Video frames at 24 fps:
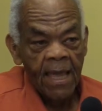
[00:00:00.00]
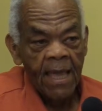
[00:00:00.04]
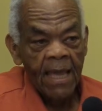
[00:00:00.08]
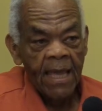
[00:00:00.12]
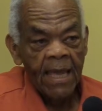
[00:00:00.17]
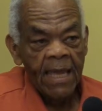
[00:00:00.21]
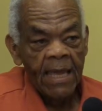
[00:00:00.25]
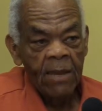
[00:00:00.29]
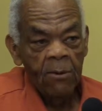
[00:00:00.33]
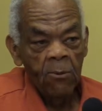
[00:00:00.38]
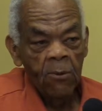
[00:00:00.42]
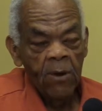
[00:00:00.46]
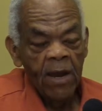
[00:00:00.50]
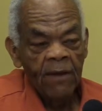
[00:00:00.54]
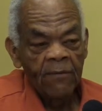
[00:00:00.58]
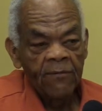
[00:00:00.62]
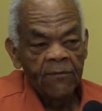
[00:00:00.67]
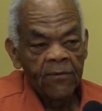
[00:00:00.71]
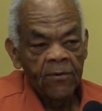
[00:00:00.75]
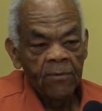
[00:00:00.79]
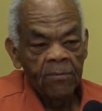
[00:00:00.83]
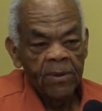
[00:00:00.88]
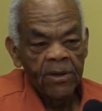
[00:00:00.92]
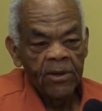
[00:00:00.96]
He worked
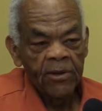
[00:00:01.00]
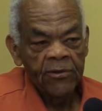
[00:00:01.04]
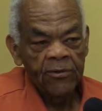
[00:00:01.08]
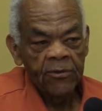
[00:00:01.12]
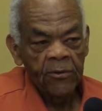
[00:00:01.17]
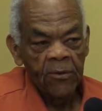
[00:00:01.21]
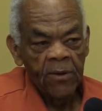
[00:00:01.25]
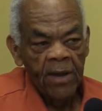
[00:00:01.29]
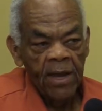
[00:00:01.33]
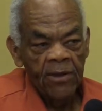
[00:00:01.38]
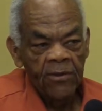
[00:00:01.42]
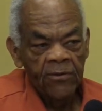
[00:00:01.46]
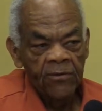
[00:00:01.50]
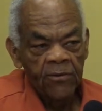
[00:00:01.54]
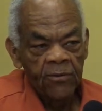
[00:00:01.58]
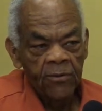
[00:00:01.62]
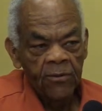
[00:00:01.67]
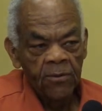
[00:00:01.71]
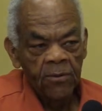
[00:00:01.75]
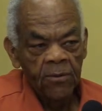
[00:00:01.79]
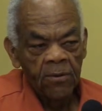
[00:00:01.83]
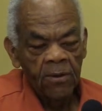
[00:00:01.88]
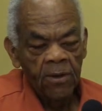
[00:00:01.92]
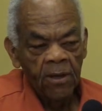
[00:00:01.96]
for Pension
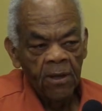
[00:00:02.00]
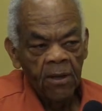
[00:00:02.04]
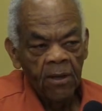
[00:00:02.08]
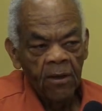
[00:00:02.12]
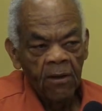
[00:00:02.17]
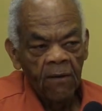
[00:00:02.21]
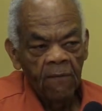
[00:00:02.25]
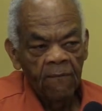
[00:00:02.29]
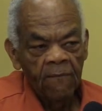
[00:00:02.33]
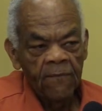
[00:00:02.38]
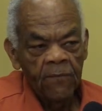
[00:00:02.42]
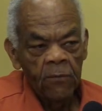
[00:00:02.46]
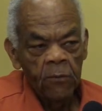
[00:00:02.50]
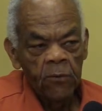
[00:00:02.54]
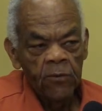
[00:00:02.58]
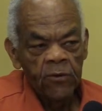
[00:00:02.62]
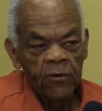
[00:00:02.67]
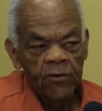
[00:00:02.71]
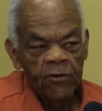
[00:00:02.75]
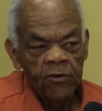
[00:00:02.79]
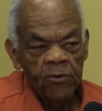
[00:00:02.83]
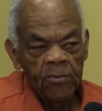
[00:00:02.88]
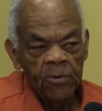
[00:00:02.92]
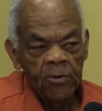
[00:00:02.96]
Angel Food
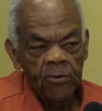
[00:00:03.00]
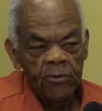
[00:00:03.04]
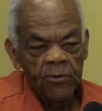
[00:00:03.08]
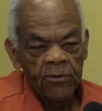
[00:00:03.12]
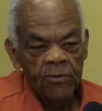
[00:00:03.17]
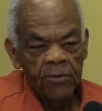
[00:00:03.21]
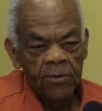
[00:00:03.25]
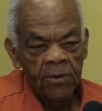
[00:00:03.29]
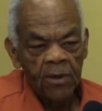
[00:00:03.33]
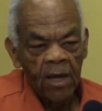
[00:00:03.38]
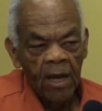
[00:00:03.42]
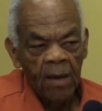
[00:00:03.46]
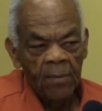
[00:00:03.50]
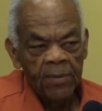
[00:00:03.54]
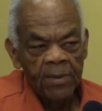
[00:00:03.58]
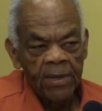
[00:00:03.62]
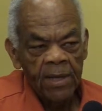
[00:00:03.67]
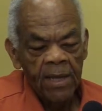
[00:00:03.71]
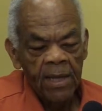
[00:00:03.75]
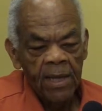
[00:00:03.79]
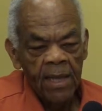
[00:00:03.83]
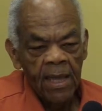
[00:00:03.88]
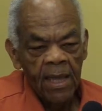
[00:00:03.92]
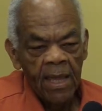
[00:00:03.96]
Distribution
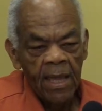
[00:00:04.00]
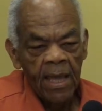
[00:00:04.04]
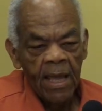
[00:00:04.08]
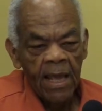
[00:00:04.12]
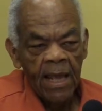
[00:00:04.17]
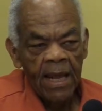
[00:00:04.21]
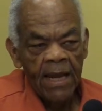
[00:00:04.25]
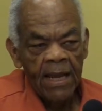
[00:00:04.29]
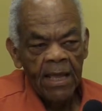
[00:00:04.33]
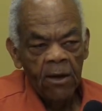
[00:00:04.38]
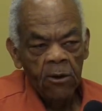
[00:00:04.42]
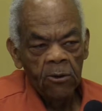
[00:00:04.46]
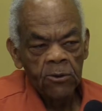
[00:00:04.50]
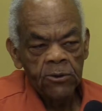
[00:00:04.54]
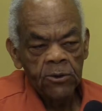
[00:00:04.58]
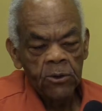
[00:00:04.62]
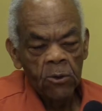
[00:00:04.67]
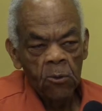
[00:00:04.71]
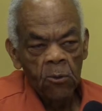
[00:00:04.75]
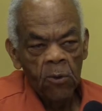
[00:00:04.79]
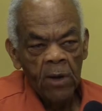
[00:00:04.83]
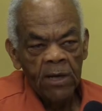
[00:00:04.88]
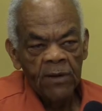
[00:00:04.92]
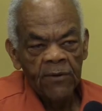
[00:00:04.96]
Company. And he
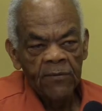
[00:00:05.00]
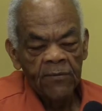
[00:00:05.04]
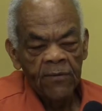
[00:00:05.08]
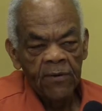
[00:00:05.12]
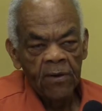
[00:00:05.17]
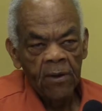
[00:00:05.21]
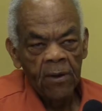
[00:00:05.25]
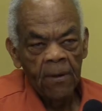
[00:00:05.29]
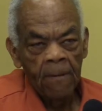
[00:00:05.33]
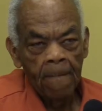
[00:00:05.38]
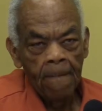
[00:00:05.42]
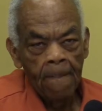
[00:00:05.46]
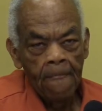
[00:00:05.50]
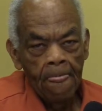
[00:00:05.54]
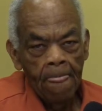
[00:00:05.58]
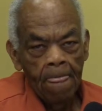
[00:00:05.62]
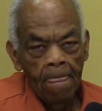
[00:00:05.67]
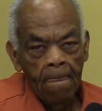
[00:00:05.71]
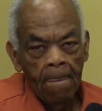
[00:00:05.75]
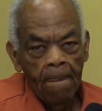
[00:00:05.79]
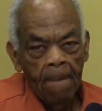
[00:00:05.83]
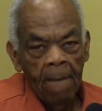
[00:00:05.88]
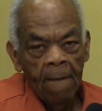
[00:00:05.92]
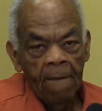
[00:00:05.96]
also worked for
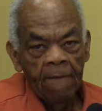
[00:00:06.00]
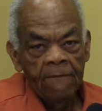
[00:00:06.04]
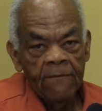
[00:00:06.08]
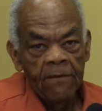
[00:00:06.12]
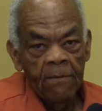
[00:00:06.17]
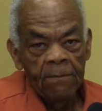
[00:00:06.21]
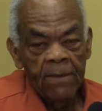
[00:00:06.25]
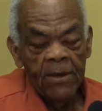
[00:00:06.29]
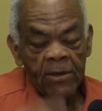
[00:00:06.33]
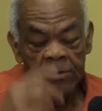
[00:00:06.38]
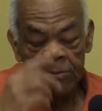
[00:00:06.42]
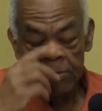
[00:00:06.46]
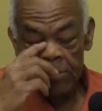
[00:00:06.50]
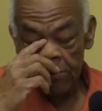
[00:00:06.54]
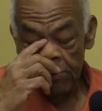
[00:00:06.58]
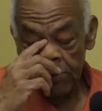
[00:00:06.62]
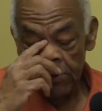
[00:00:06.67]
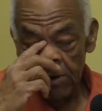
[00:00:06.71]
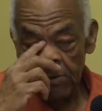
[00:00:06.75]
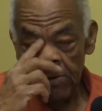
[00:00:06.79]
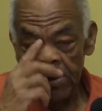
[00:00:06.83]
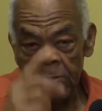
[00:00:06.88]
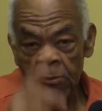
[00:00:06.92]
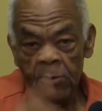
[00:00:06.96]
Benjamin
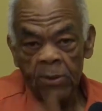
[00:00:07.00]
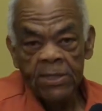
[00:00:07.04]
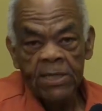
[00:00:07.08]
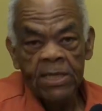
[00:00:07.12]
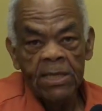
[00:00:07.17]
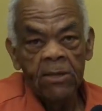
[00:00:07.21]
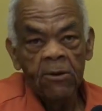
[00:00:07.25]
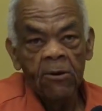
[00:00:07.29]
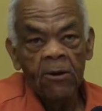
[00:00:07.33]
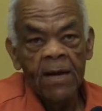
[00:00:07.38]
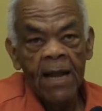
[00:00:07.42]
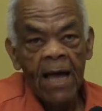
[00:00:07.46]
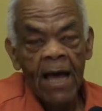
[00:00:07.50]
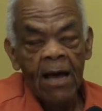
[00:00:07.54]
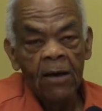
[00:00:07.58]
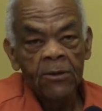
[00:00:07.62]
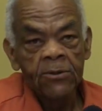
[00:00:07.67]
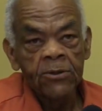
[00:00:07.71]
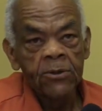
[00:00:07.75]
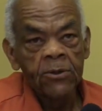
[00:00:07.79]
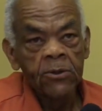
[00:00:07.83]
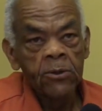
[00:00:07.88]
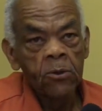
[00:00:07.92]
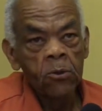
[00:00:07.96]
Plumbing, which he learned how
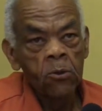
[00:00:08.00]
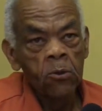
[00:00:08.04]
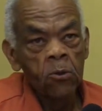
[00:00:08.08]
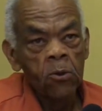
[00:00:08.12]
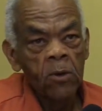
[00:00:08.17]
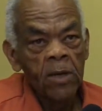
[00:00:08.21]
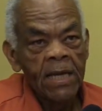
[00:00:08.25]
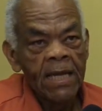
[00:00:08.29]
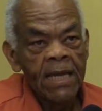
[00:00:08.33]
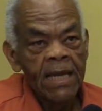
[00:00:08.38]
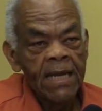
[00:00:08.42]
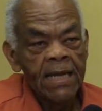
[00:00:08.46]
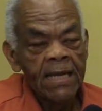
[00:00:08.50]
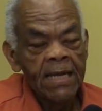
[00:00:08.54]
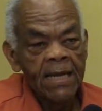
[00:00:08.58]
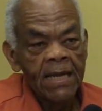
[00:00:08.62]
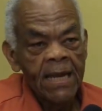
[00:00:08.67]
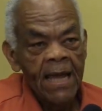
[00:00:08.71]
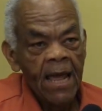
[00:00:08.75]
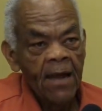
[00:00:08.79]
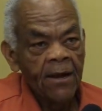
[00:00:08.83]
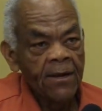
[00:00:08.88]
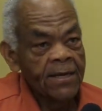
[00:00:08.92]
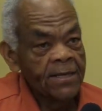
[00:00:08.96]
to do heating
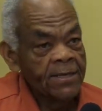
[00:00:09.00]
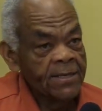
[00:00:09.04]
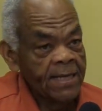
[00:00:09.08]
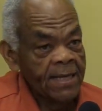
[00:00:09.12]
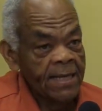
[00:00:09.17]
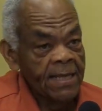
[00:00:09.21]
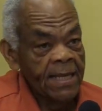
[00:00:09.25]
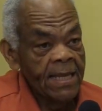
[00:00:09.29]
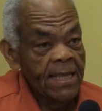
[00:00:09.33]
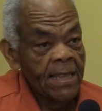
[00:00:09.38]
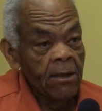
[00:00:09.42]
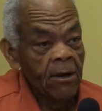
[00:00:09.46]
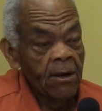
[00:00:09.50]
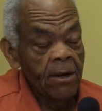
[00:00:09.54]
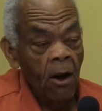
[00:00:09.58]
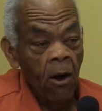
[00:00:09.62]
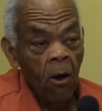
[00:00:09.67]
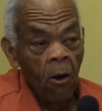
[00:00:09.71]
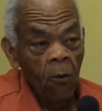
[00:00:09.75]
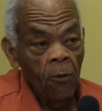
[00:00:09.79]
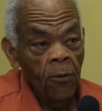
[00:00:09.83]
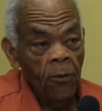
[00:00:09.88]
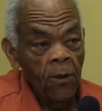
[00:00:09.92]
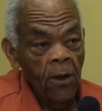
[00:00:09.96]
and air conditioning. He learned
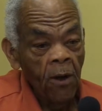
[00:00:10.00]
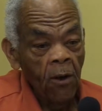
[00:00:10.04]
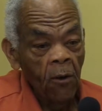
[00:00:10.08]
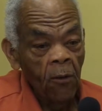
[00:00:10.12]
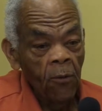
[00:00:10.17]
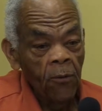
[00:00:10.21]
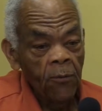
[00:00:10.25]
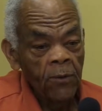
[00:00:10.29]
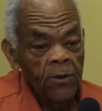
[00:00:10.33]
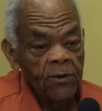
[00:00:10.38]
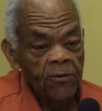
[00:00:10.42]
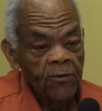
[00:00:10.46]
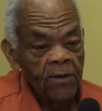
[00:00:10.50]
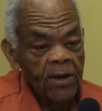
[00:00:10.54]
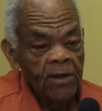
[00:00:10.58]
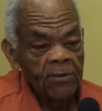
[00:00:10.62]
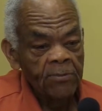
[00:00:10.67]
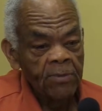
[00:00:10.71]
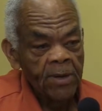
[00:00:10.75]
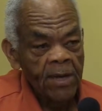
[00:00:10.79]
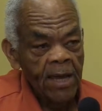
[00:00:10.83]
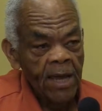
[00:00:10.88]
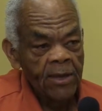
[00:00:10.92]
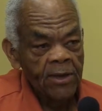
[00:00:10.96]
all three
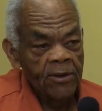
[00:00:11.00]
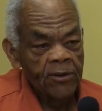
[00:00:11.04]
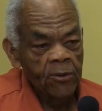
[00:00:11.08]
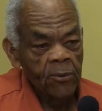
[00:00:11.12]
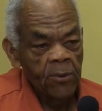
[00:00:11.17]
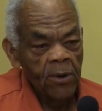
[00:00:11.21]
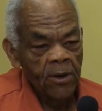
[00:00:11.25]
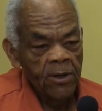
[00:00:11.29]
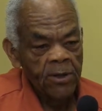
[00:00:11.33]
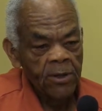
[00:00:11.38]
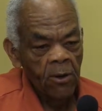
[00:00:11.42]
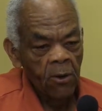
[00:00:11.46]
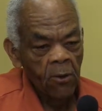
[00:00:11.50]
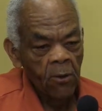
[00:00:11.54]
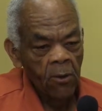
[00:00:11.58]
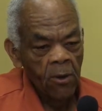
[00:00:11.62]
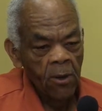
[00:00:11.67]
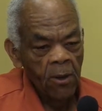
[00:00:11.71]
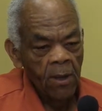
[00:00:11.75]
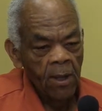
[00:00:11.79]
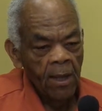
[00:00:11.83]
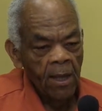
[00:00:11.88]
trades, but as you well know,